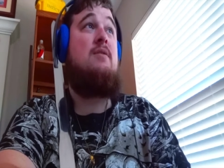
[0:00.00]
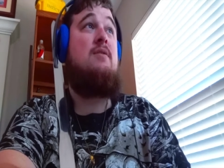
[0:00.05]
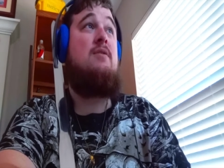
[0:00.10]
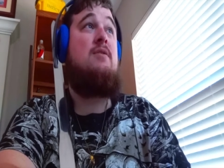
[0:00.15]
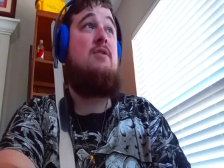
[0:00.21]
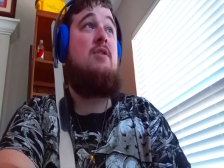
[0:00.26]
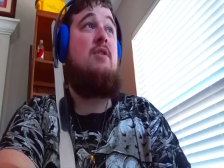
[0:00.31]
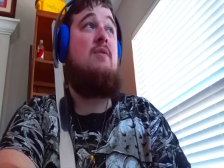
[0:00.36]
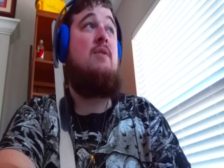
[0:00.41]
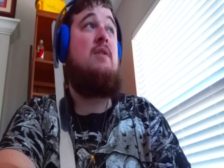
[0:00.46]

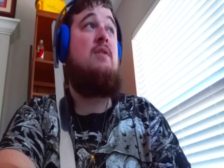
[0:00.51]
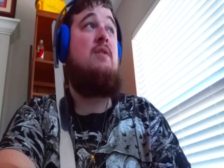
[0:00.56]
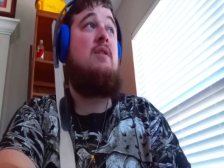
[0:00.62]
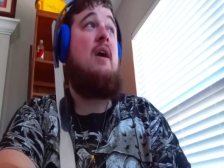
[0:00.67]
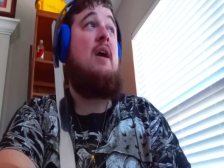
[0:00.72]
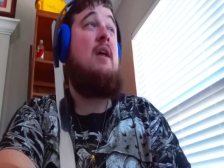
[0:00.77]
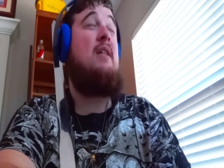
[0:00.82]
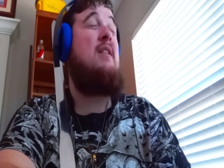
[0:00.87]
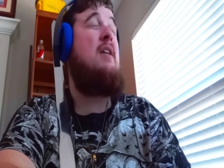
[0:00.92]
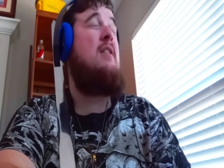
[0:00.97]
So,
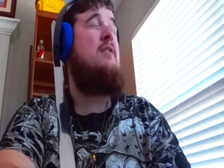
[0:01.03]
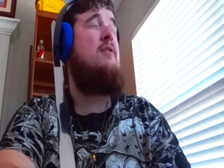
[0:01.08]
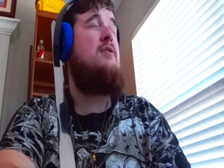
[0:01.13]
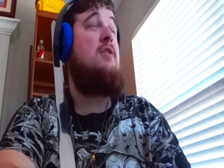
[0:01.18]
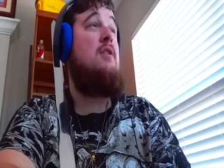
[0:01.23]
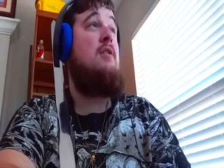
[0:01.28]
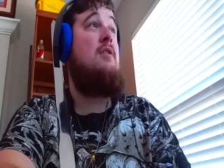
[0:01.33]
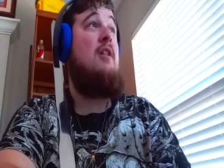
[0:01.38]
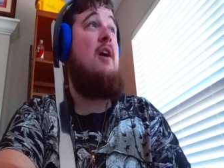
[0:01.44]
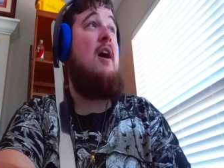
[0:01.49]
and then there's
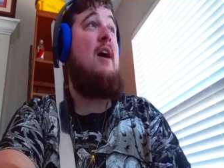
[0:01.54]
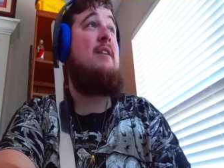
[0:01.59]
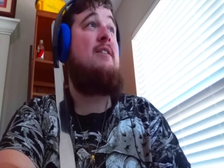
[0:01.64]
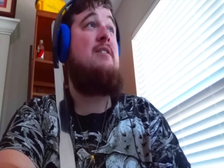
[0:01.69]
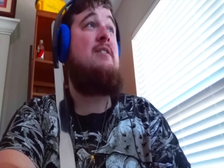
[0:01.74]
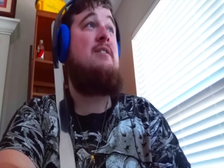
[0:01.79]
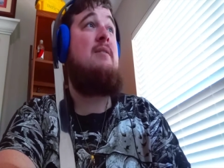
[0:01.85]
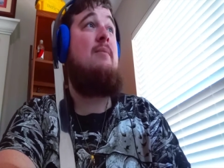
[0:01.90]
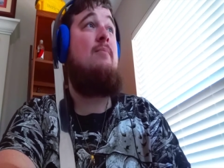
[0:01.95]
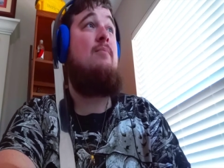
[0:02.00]
a locked
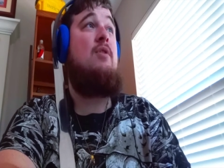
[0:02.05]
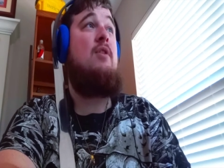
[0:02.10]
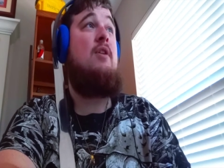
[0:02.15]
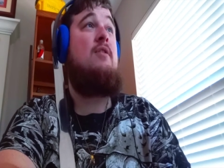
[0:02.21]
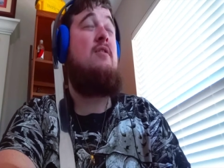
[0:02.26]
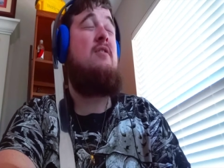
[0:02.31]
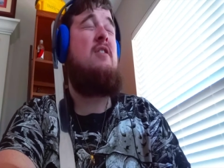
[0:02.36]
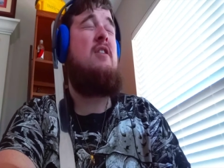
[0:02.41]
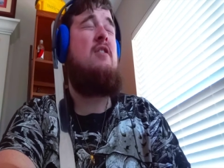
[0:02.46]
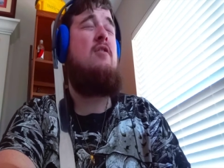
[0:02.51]
symbol
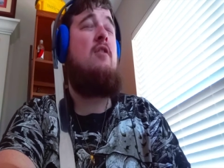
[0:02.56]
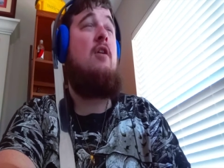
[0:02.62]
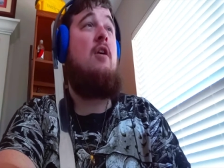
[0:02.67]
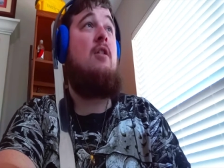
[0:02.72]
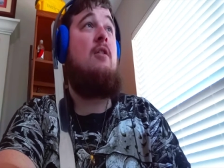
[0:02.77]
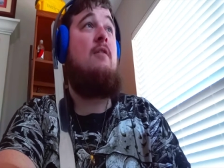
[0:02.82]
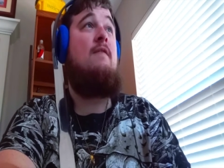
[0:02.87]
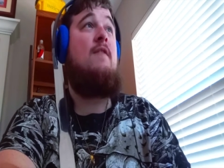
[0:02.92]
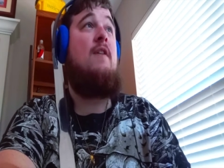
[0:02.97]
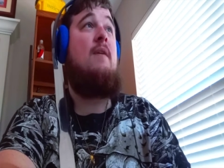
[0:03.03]
underneath
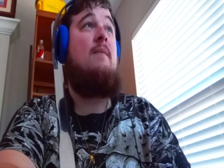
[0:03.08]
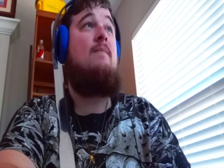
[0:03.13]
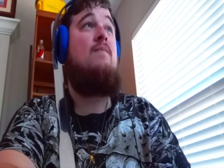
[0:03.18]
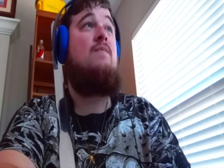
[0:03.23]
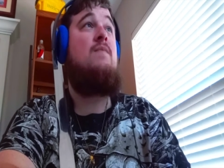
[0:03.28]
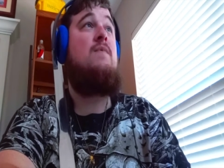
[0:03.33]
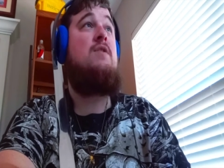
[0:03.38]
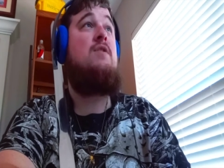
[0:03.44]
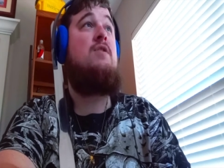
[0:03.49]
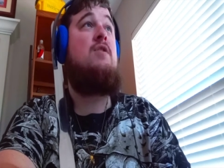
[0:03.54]
all of them.
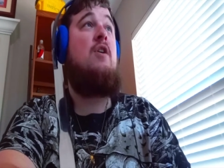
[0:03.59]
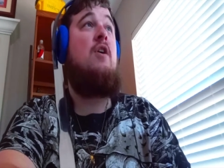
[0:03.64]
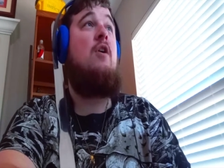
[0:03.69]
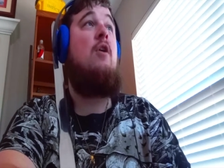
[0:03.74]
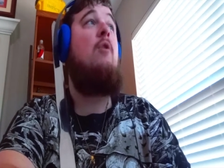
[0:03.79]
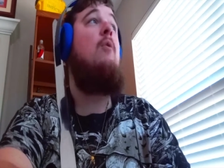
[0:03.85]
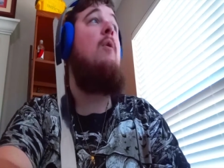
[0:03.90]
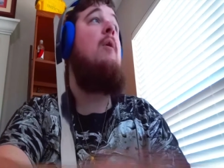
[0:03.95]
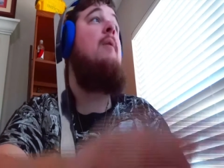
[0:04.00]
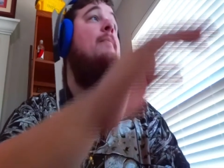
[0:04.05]

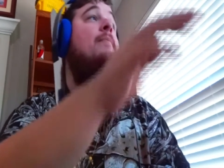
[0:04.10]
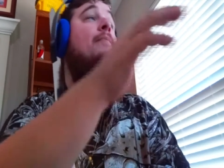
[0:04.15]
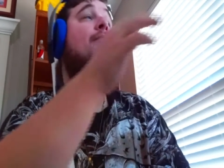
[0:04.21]
So,